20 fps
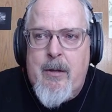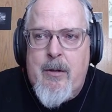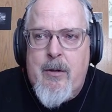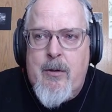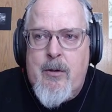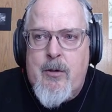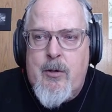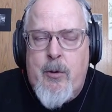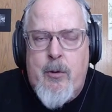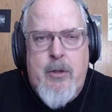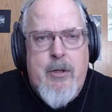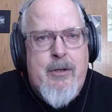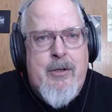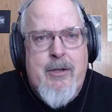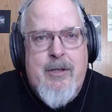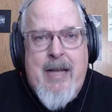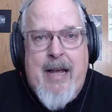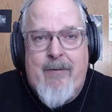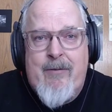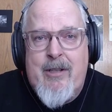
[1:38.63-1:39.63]
So you
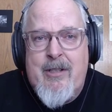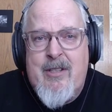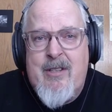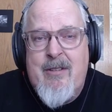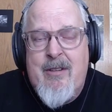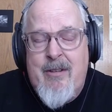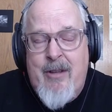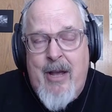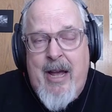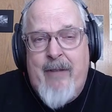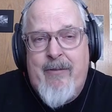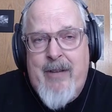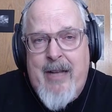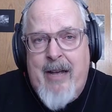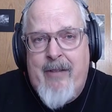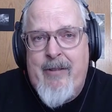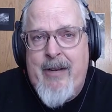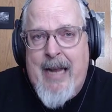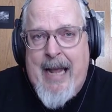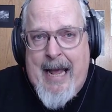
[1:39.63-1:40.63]
just have to
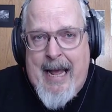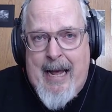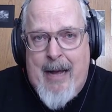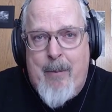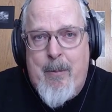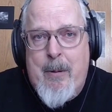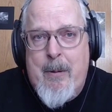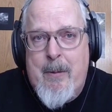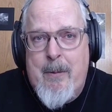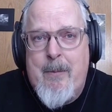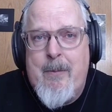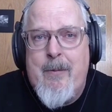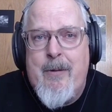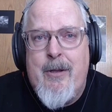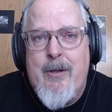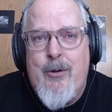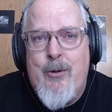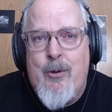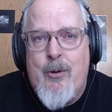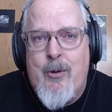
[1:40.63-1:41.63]
have an app
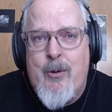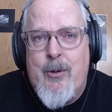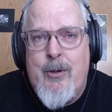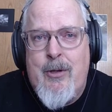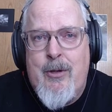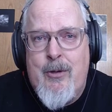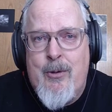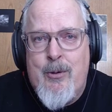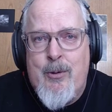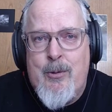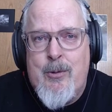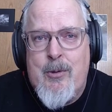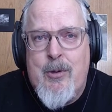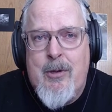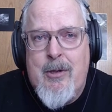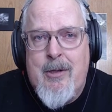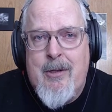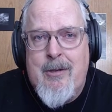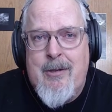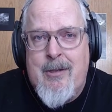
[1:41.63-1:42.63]
that you're going to use
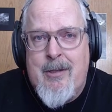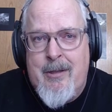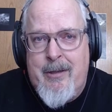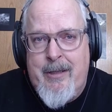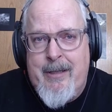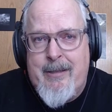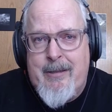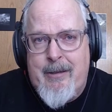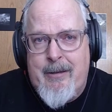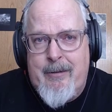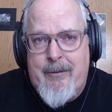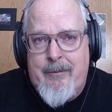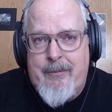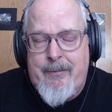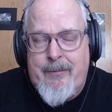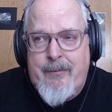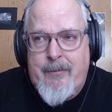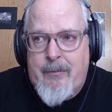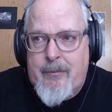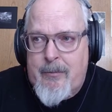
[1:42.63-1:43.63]
to listen
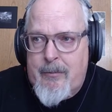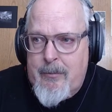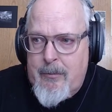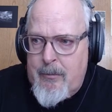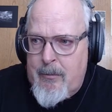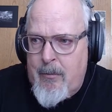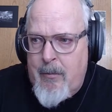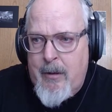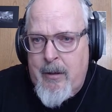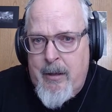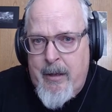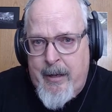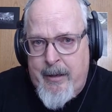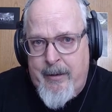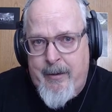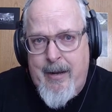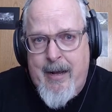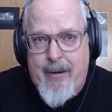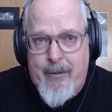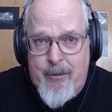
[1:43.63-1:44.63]

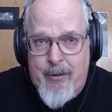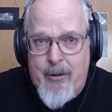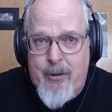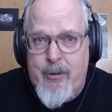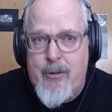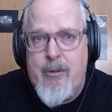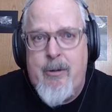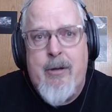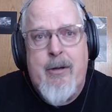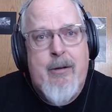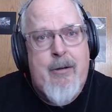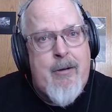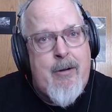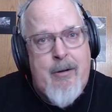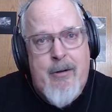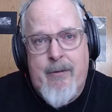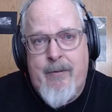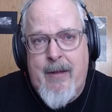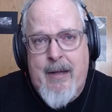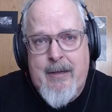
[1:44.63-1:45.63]
and download and
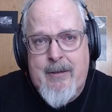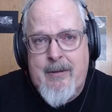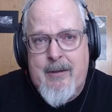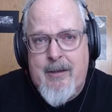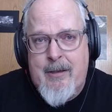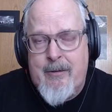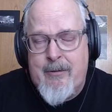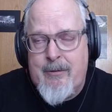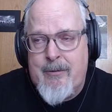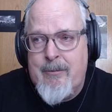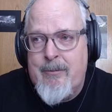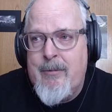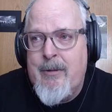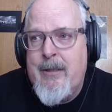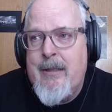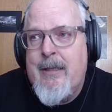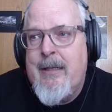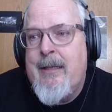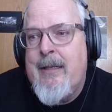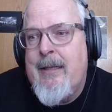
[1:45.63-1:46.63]
all of that stuff.
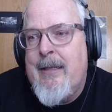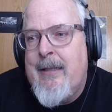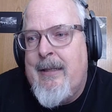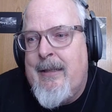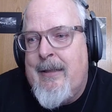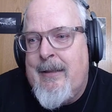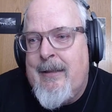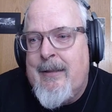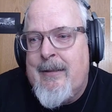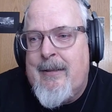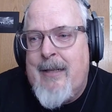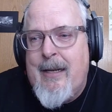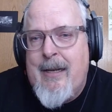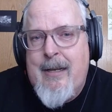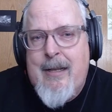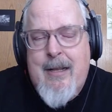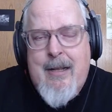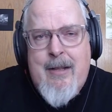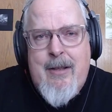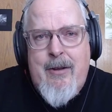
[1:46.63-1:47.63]
The
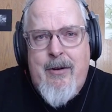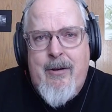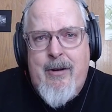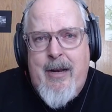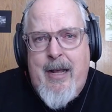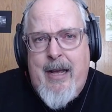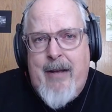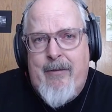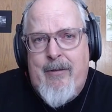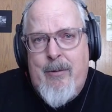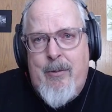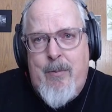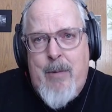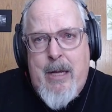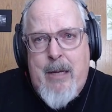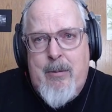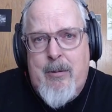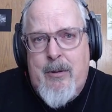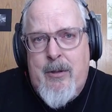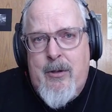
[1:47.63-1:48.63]
second thing that you're going to have to
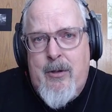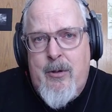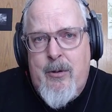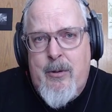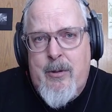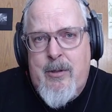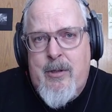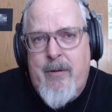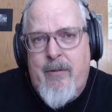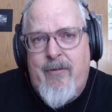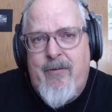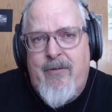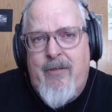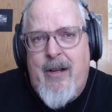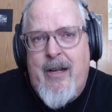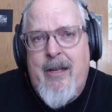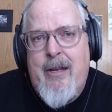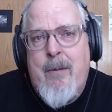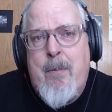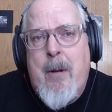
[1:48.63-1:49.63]
be able to do is to
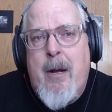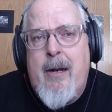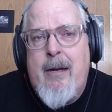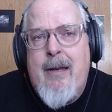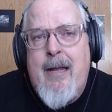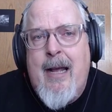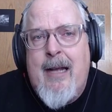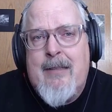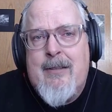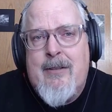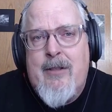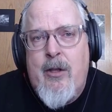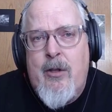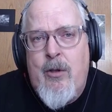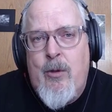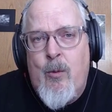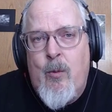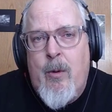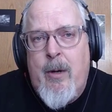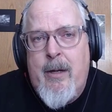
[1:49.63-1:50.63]
find podcasts that
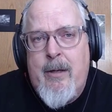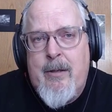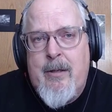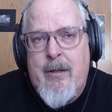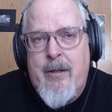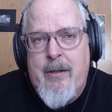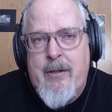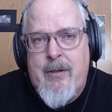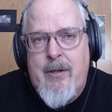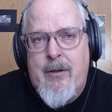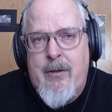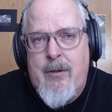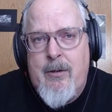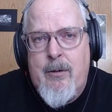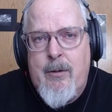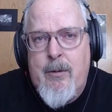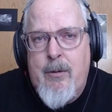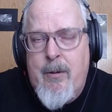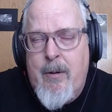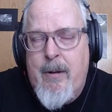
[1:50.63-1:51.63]
you want to listen
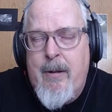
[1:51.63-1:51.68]
to.